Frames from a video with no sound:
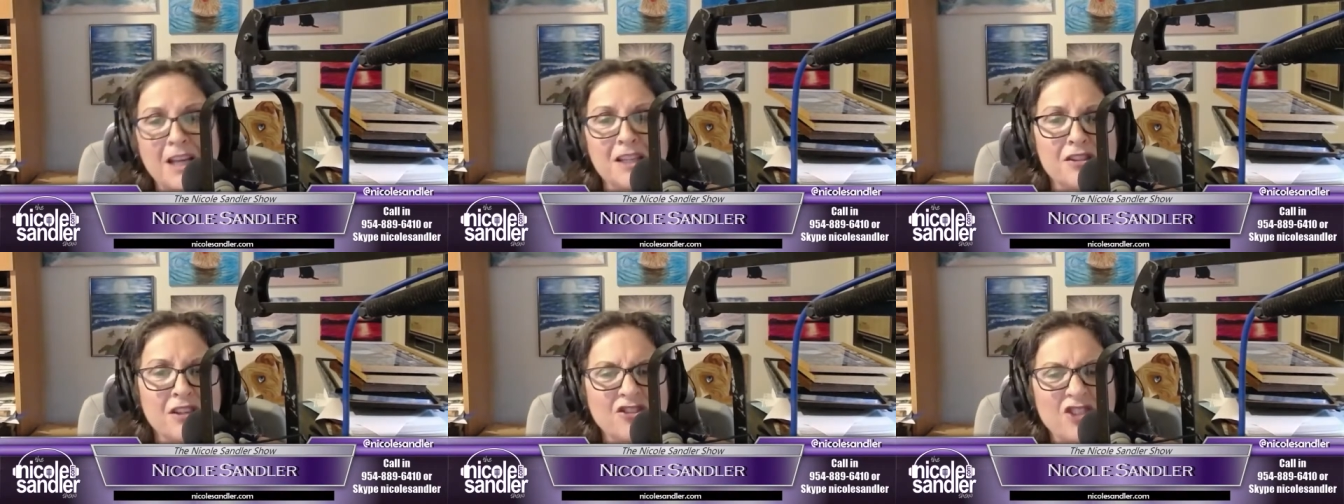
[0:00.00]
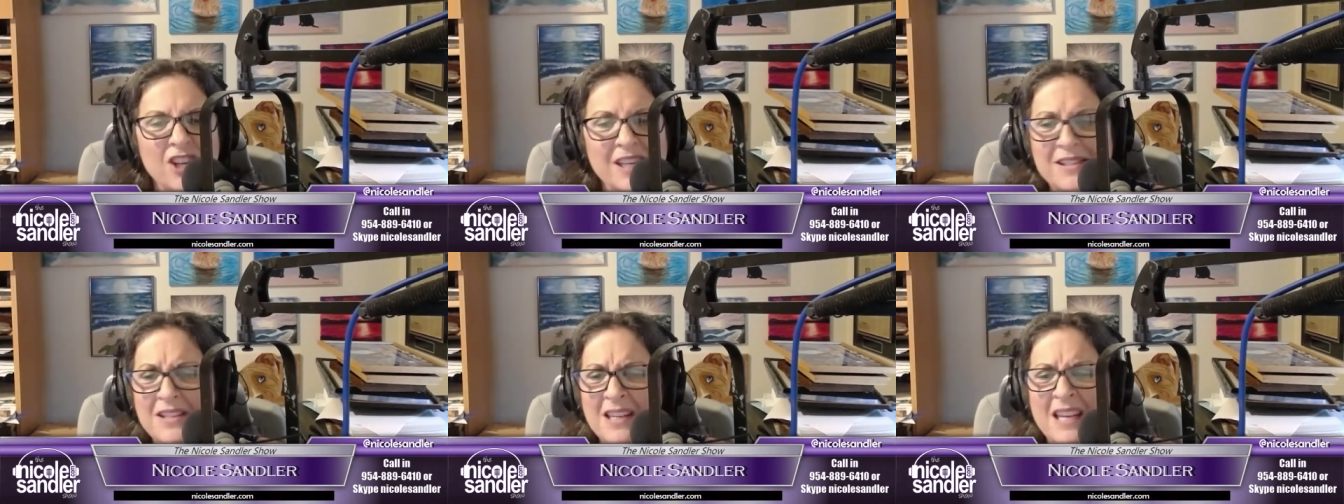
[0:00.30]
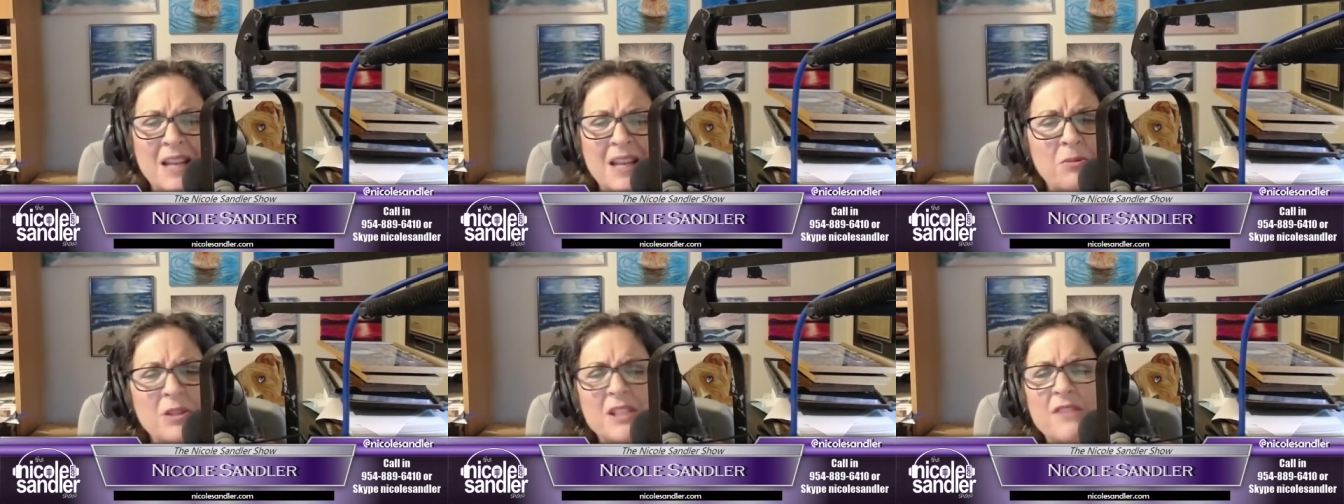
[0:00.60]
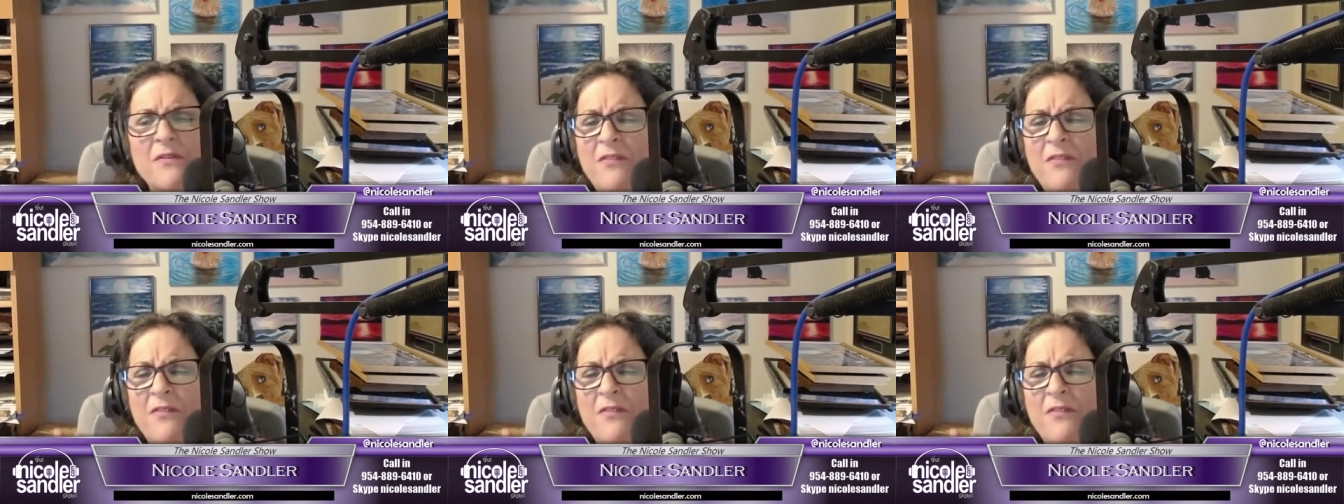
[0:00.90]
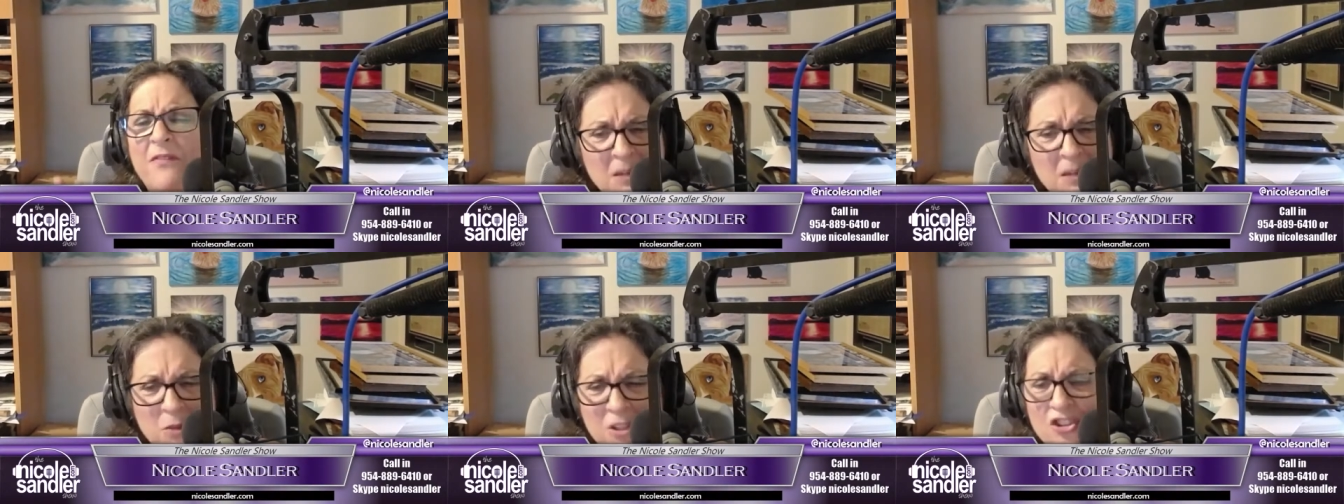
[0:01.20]
suggested he was
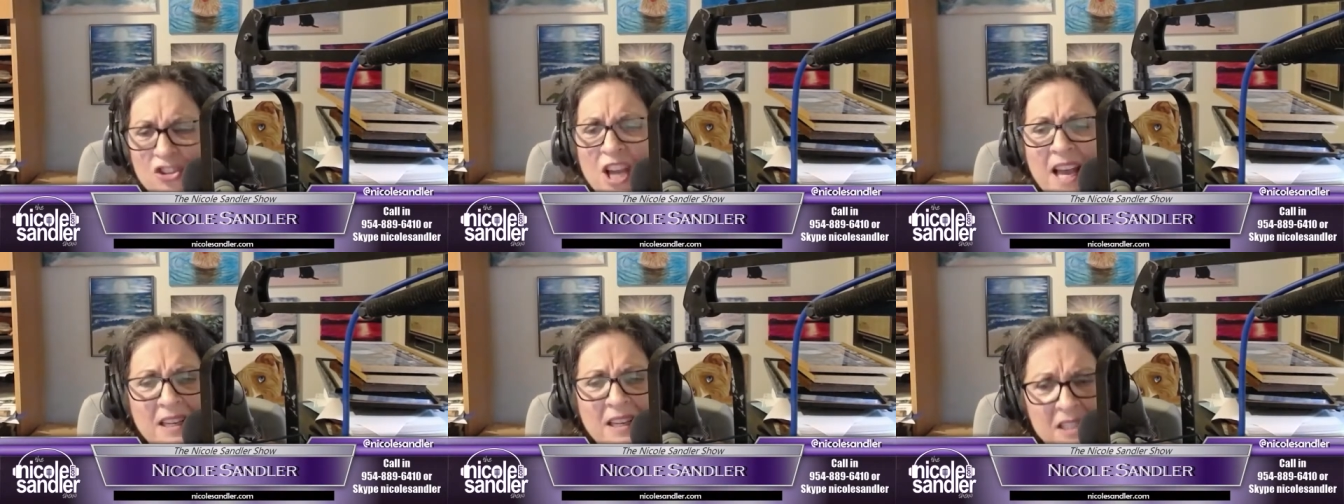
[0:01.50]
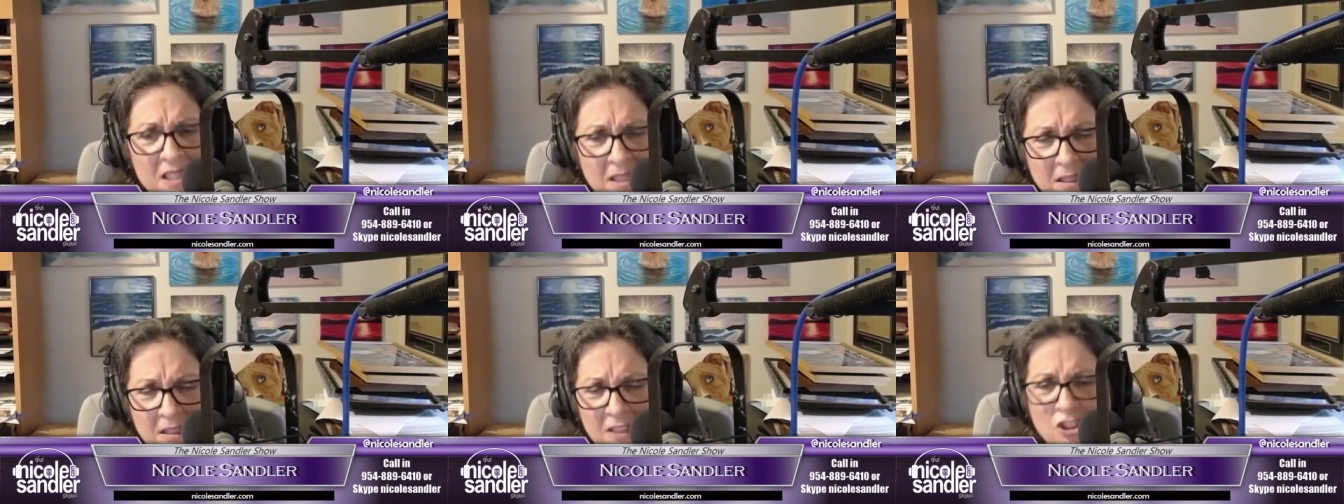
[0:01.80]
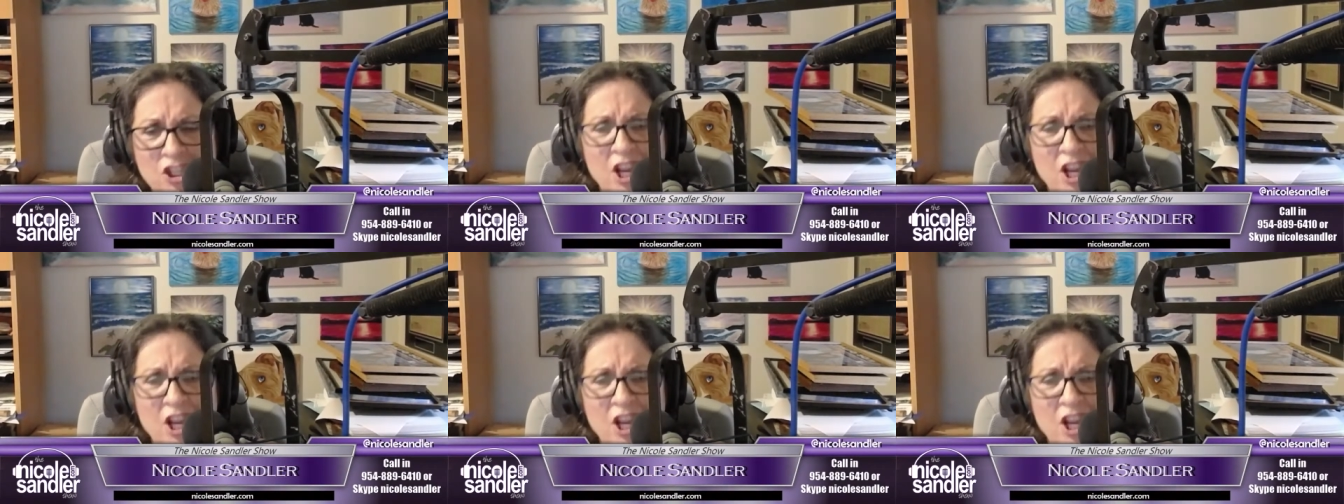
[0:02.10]
fine with China's,